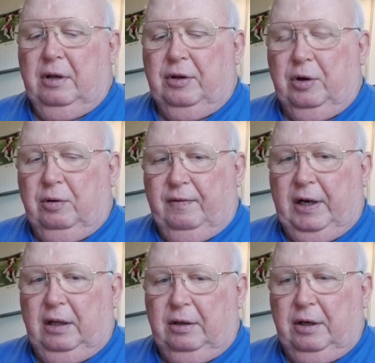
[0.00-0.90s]
The
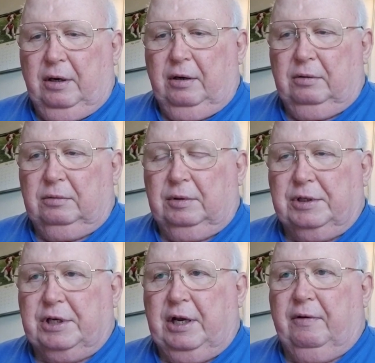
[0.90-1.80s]
Yovel year
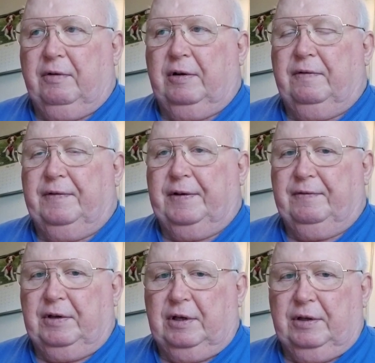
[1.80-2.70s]
was every
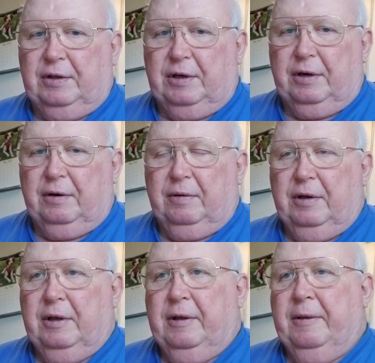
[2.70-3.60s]
50th year.
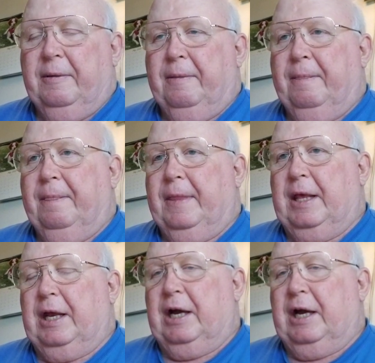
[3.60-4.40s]
The